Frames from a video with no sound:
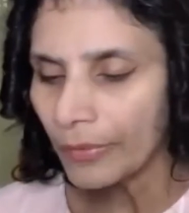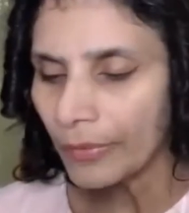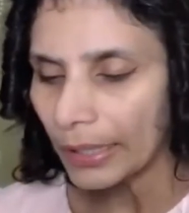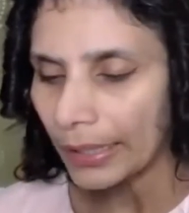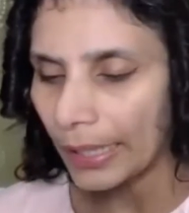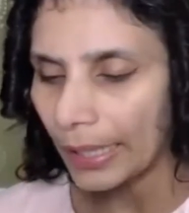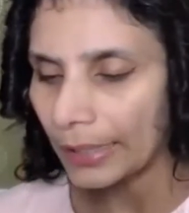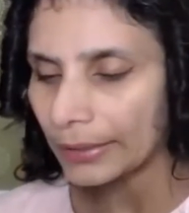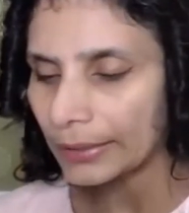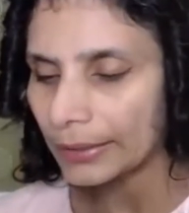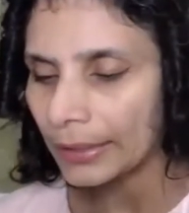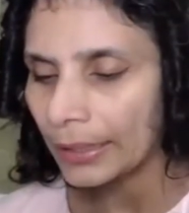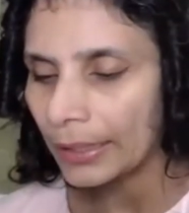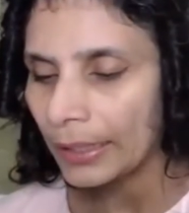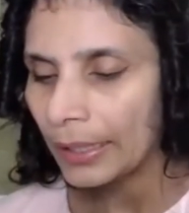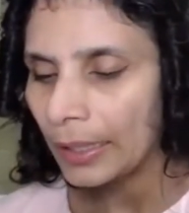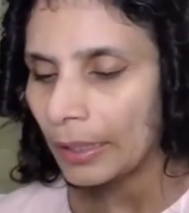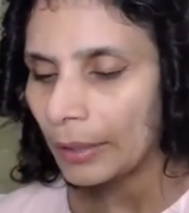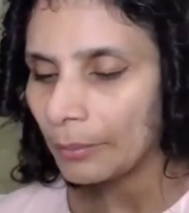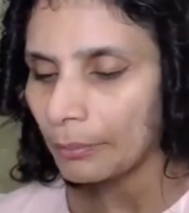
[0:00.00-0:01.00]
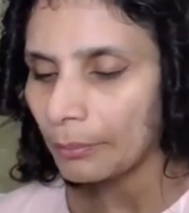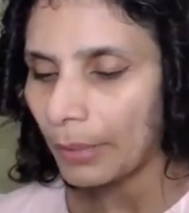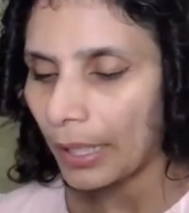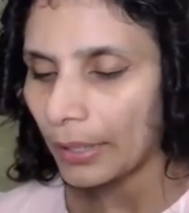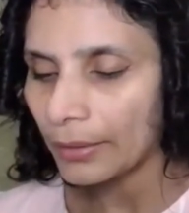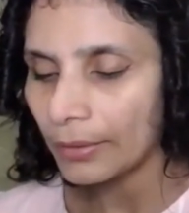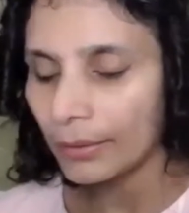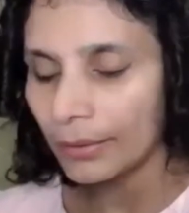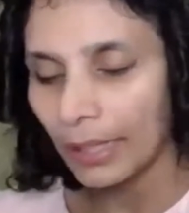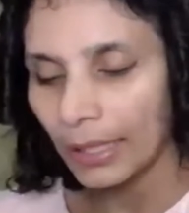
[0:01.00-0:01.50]
Yes,
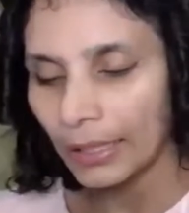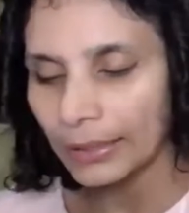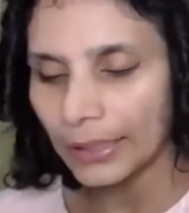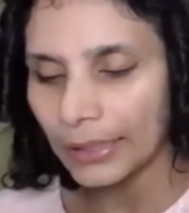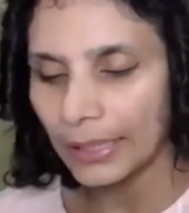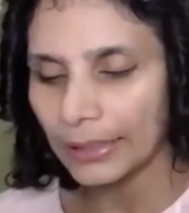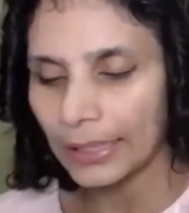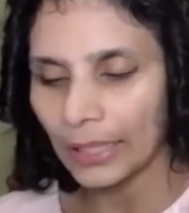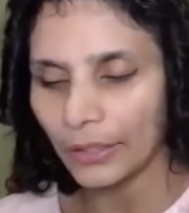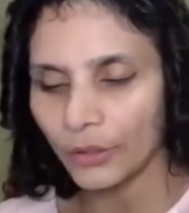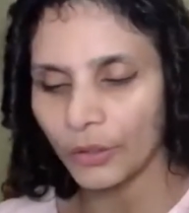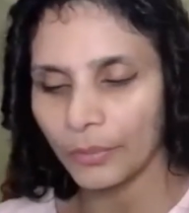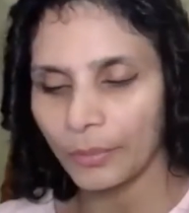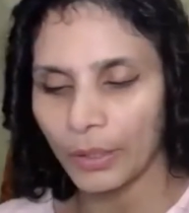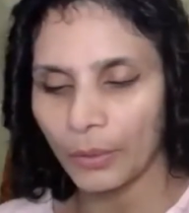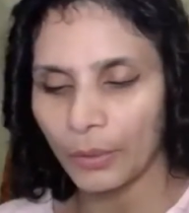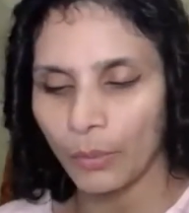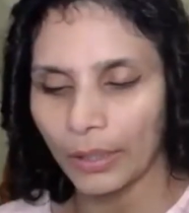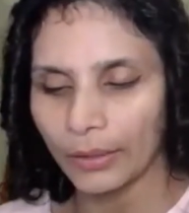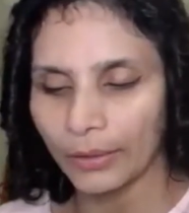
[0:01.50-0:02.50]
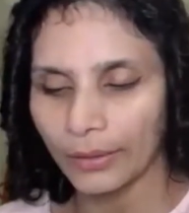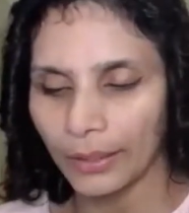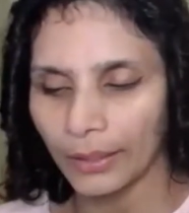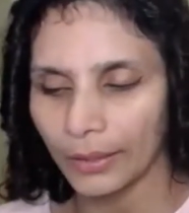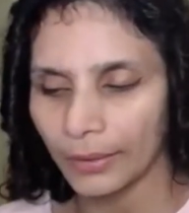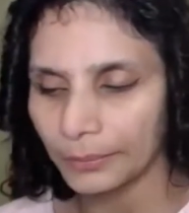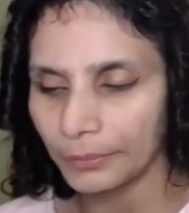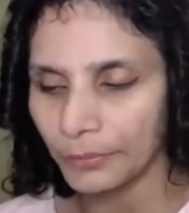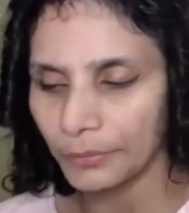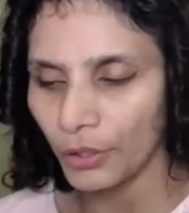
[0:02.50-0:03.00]
but they're saying that could be one
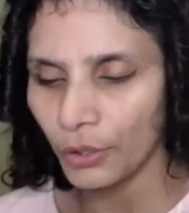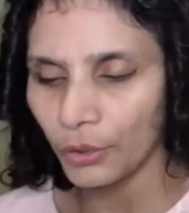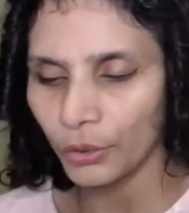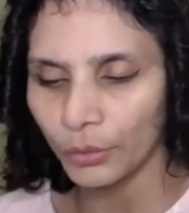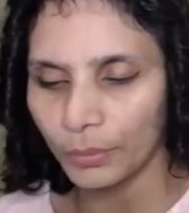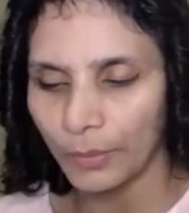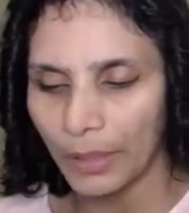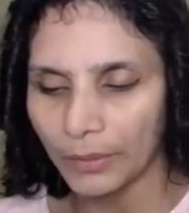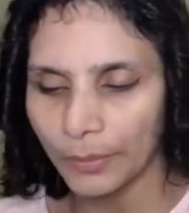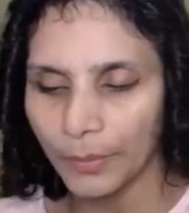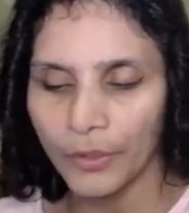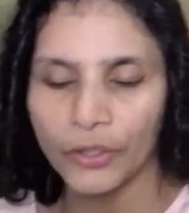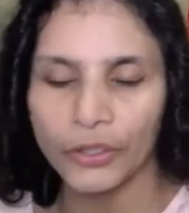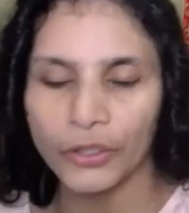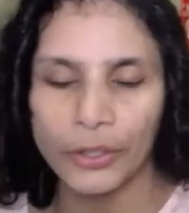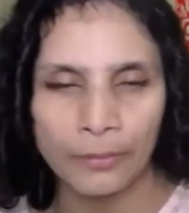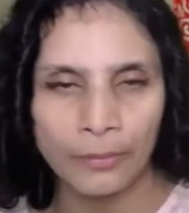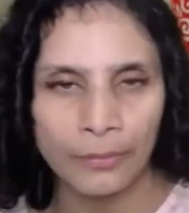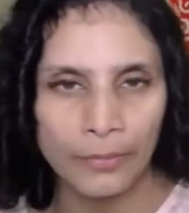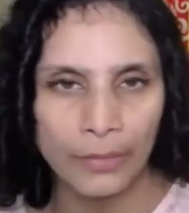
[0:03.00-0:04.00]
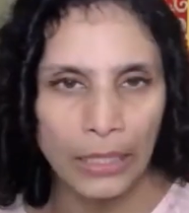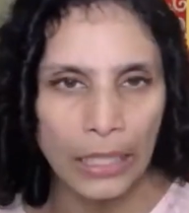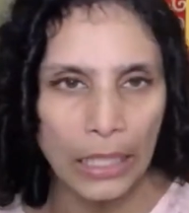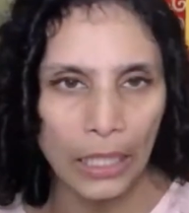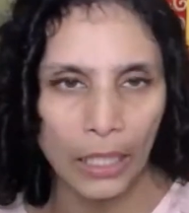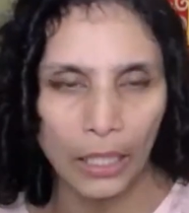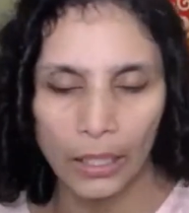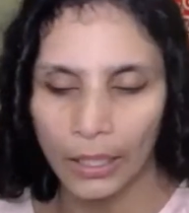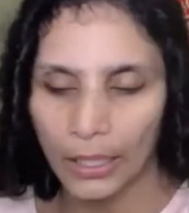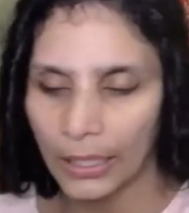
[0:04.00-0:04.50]
thing, to use mesmerism
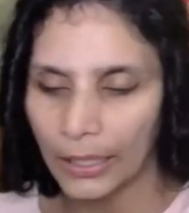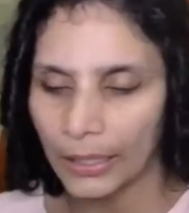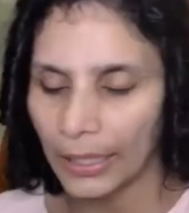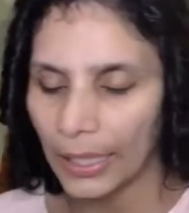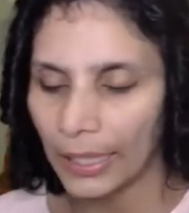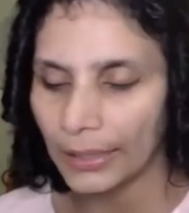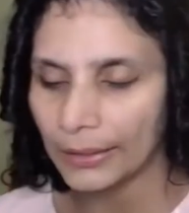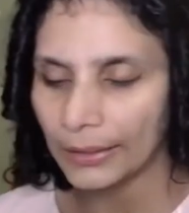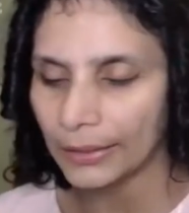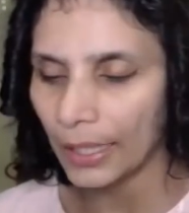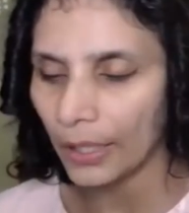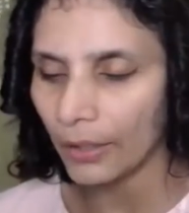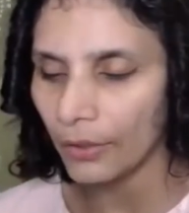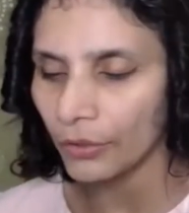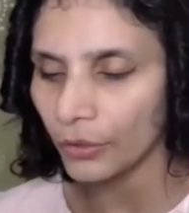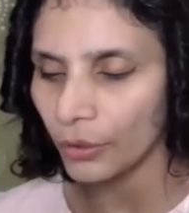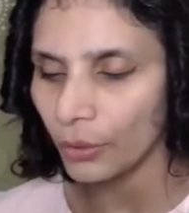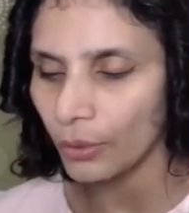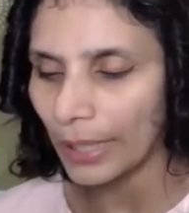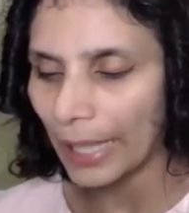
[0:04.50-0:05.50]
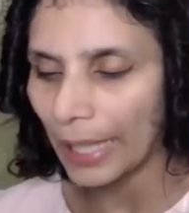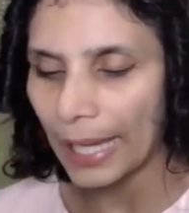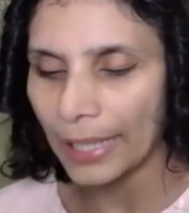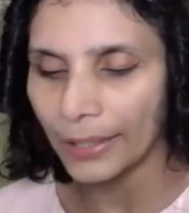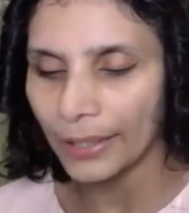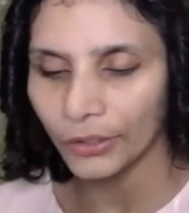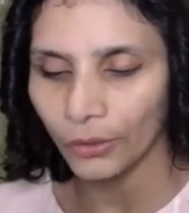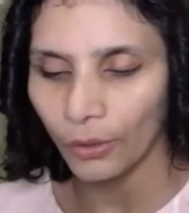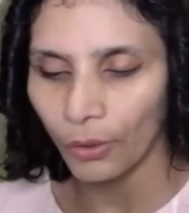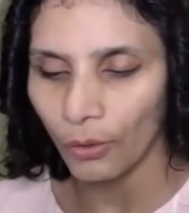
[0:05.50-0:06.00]
in case there is no
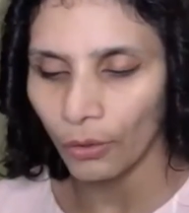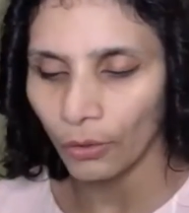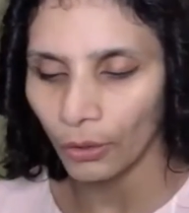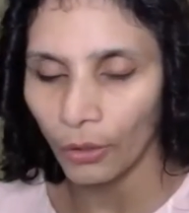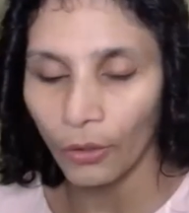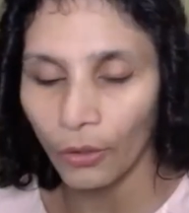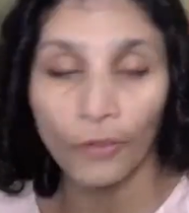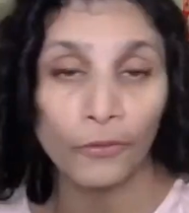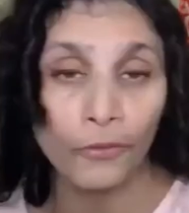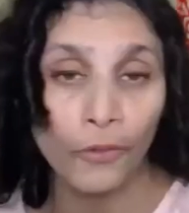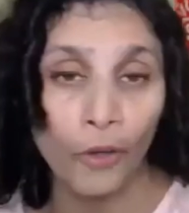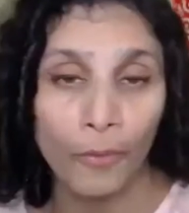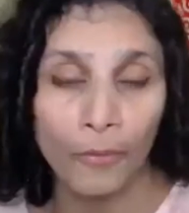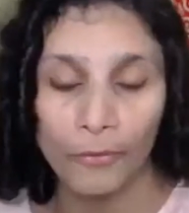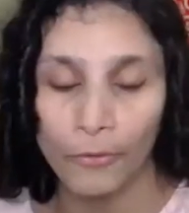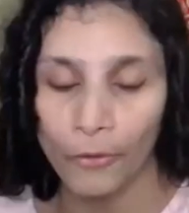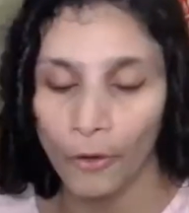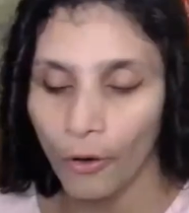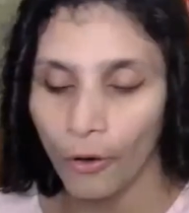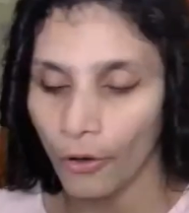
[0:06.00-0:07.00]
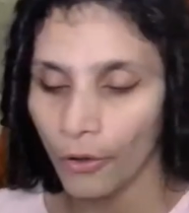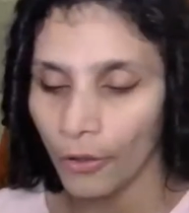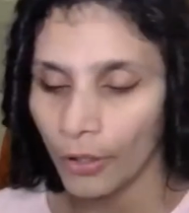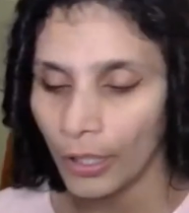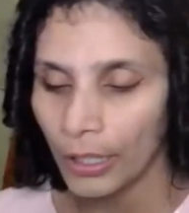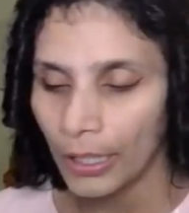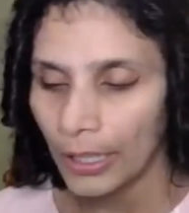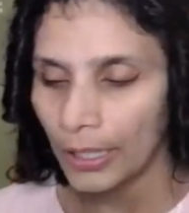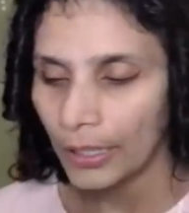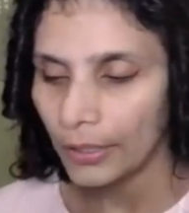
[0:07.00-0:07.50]
gas or chloroform for
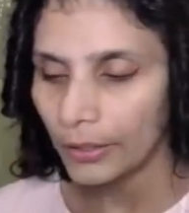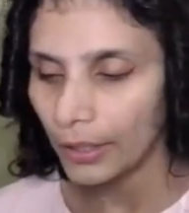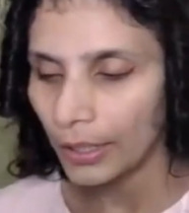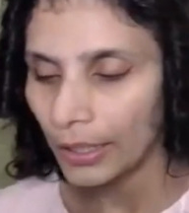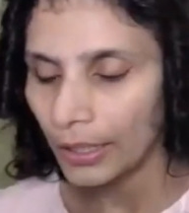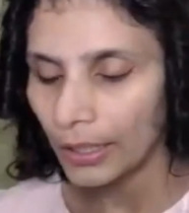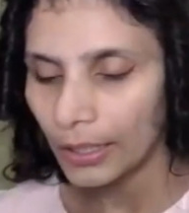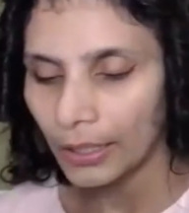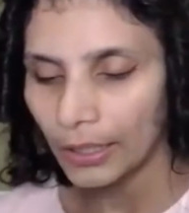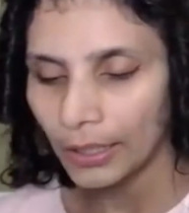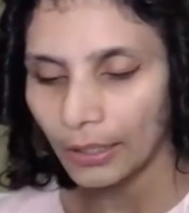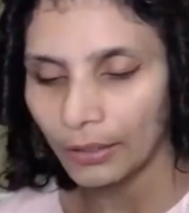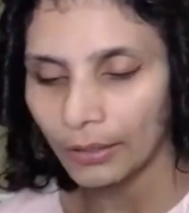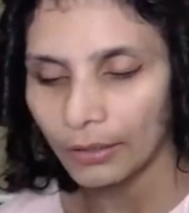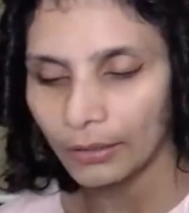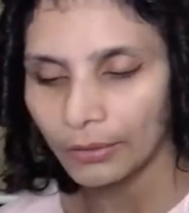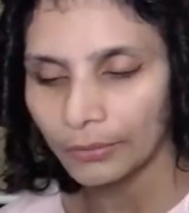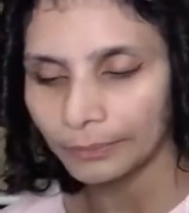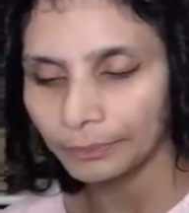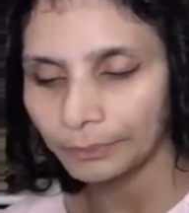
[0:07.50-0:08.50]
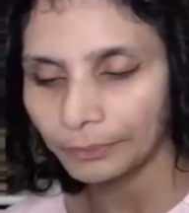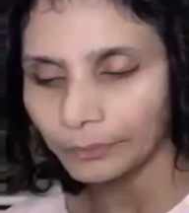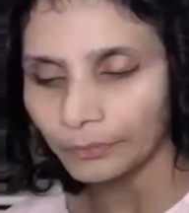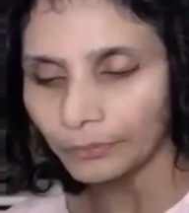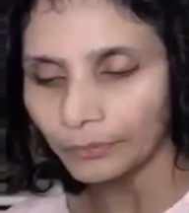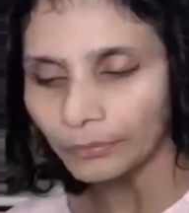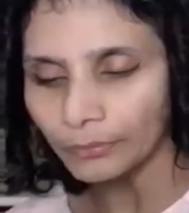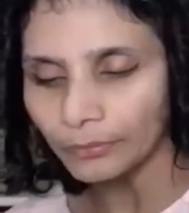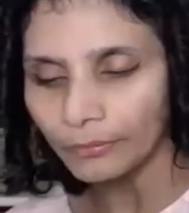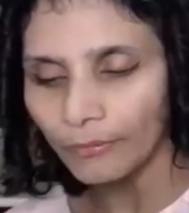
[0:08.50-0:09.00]
the
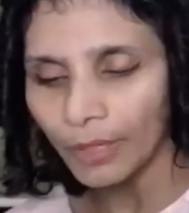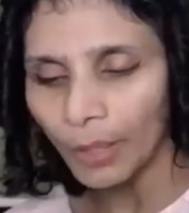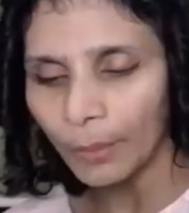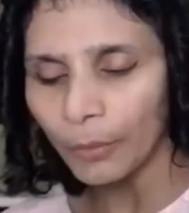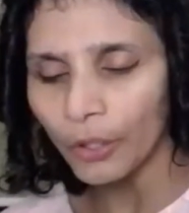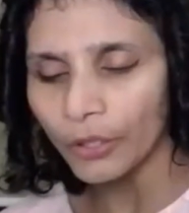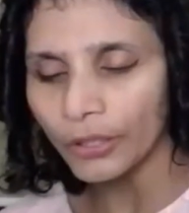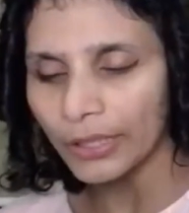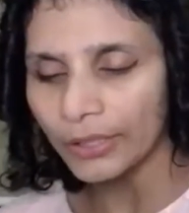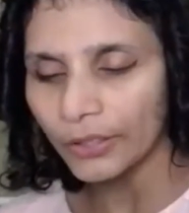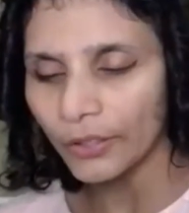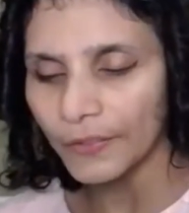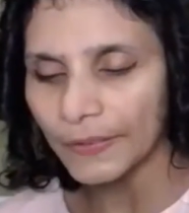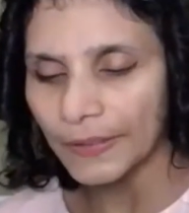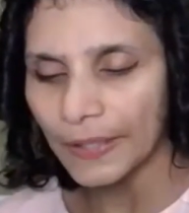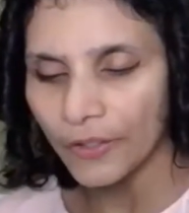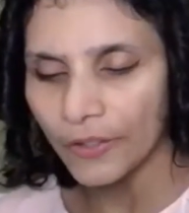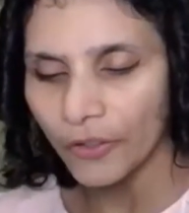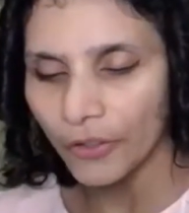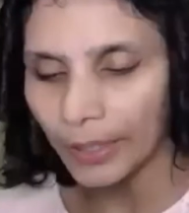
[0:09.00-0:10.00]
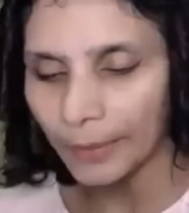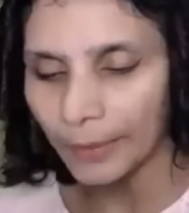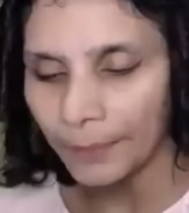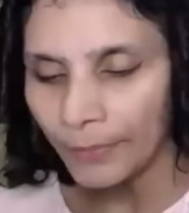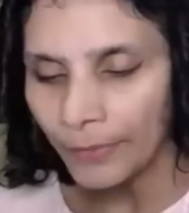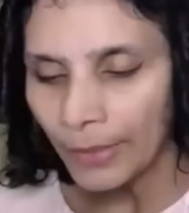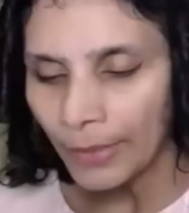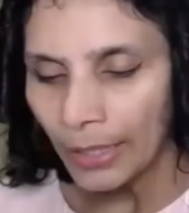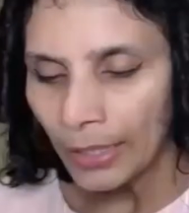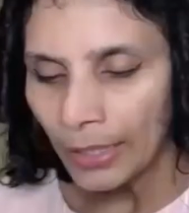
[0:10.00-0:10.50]
process of surgery.
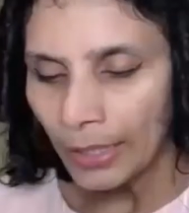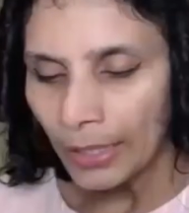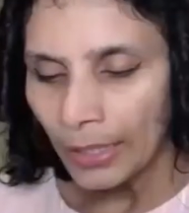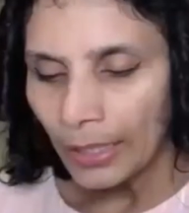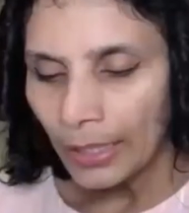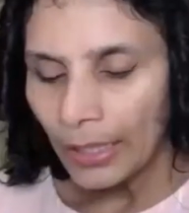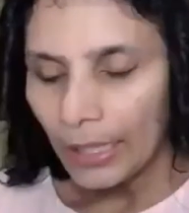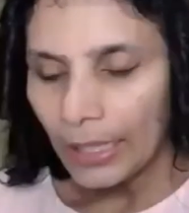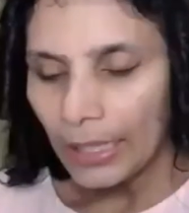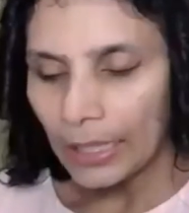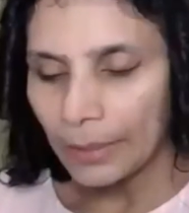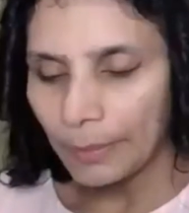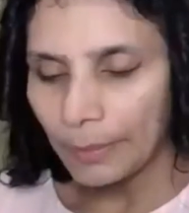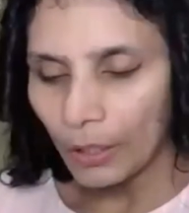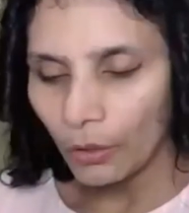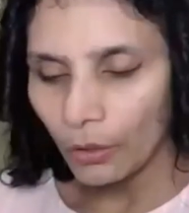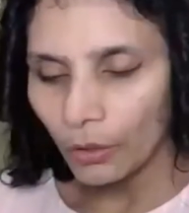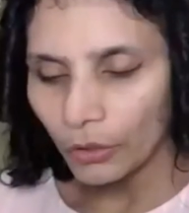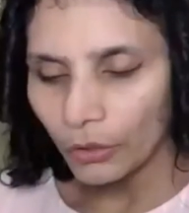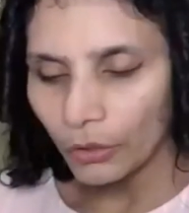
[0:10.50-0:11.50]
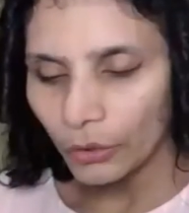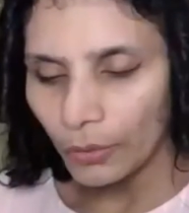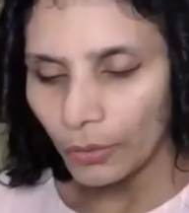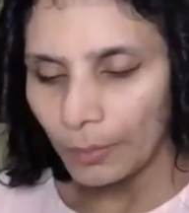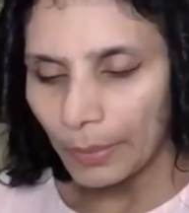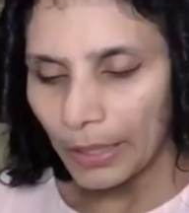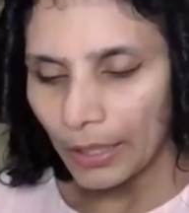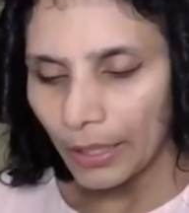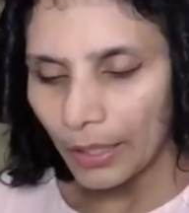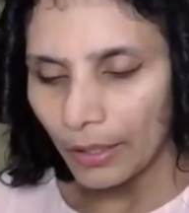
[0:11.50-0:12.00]
It may also
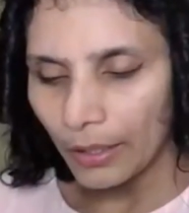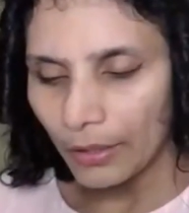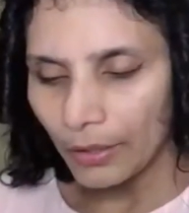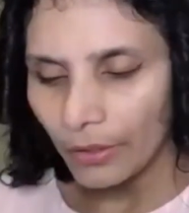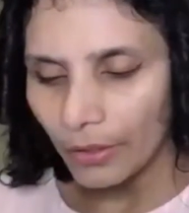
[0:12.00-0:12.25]
be